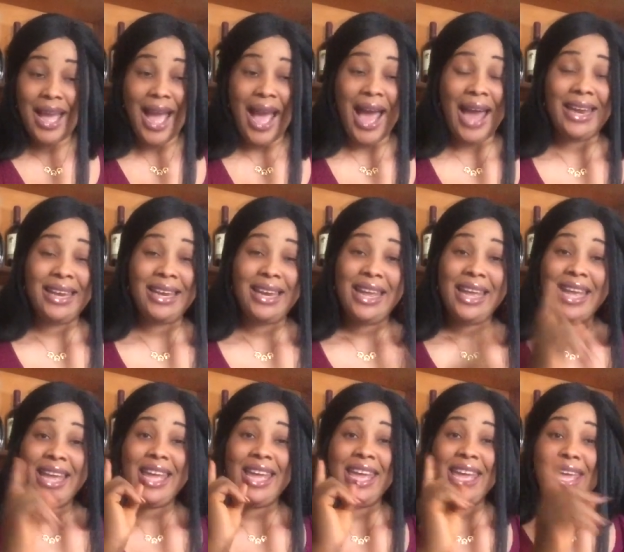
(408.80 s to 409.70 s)
And
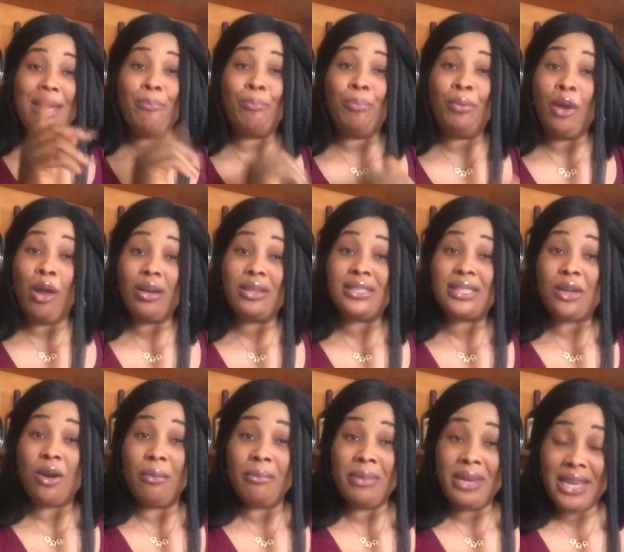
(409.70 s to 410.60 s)
he blocks
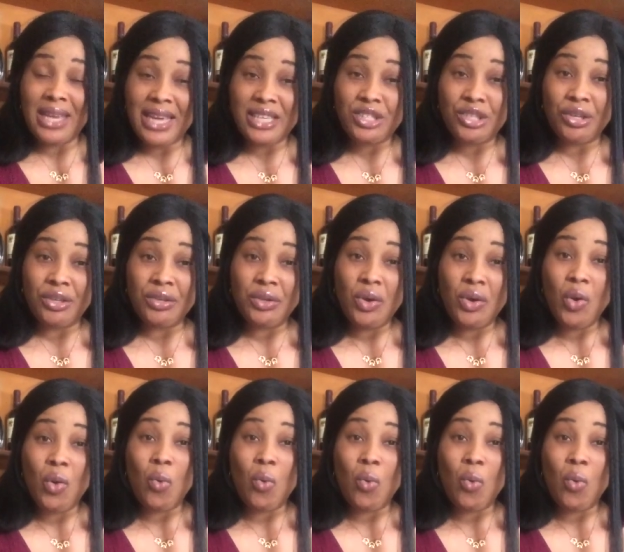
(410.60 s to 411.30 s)
communication